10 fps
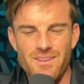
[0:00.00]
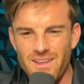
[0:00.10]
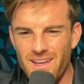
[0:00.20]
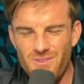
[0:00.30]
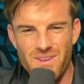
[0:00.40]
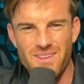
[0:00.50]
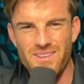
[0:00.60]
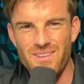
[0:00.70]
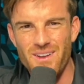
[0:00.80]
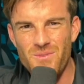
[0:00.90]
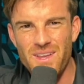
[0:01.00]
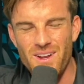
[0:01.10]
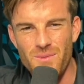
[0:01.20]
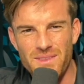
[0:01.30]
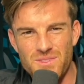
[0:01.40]
I don't I don't
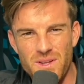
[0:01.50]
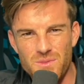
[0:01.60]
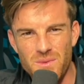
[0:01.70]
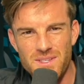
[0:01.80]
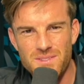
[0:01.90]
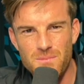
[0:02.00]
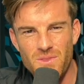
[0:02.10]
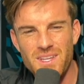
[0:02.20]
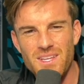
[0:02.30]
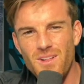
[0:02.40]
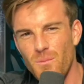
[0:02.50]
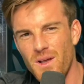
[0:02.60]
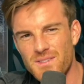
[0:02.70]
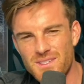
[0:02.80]
care about these resumes. Look at Elon Musk.